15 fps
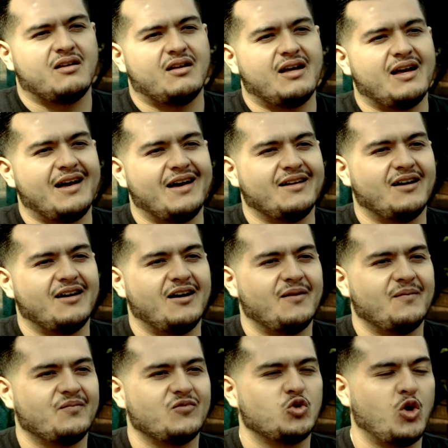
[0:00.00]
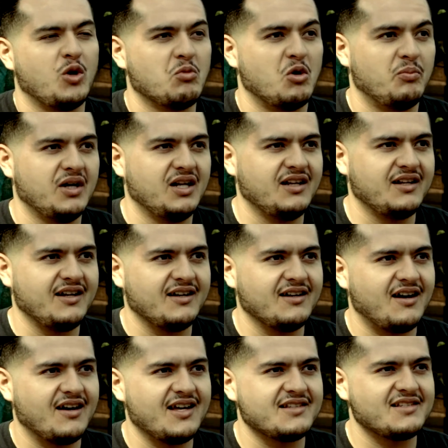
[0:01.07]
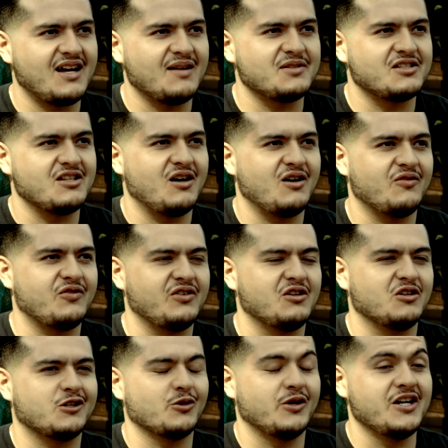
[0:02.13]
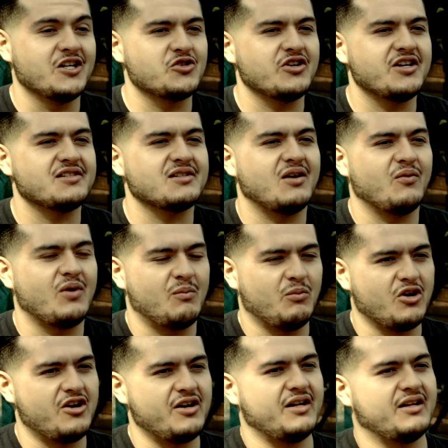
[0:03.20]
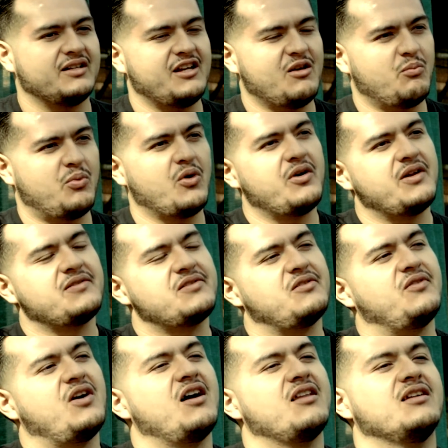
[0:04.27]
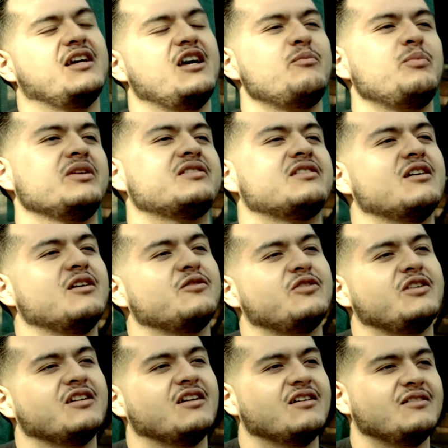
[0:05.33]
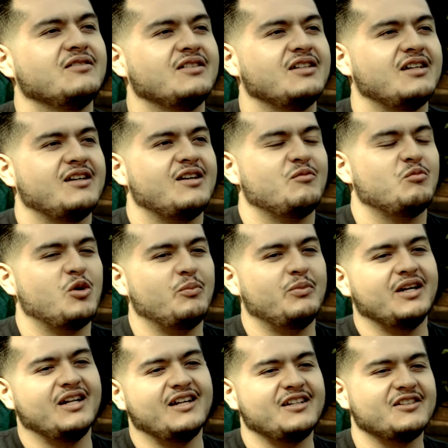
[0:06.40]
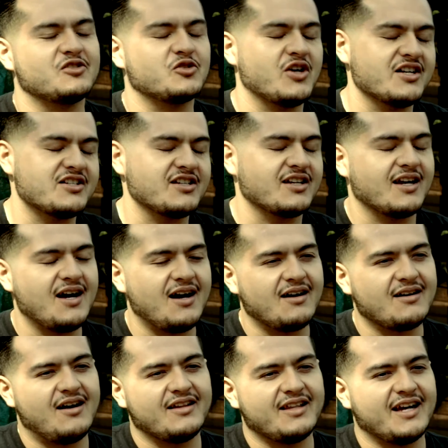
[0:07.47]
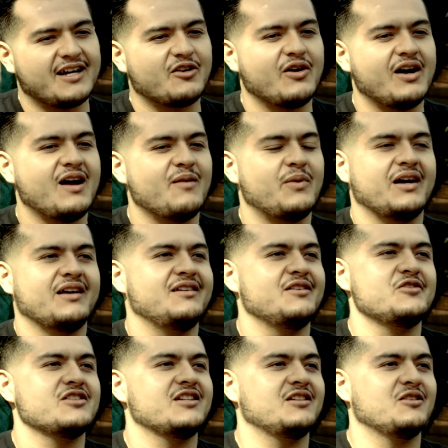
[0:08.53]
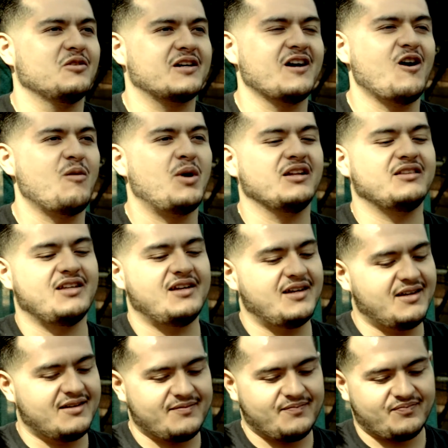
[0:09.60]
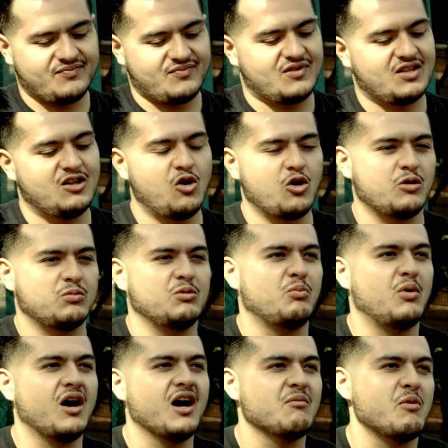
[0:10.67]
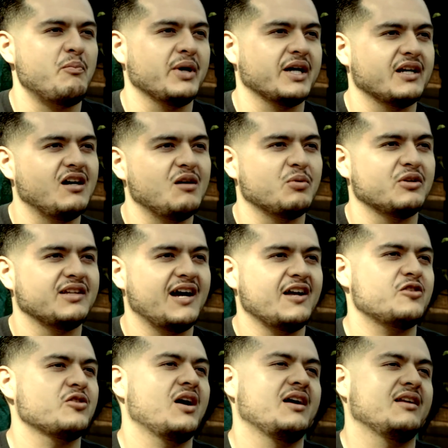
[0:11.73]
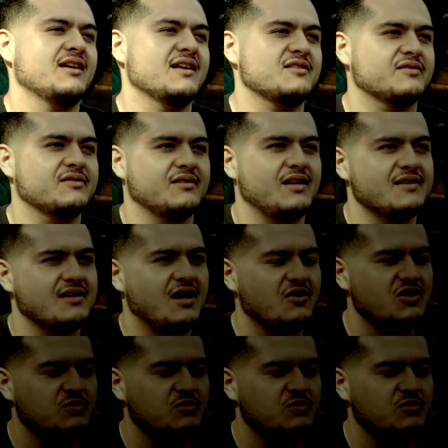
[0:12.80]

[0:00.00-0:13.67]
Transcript: and doing mobility and all that type of stuff, through injuries. I'm learning the importance of all the hippie stuff, mobility, stretching out, all that crap. I usually don't care about that. Load up the bar, I'm gonna pick it up or die trying. That's always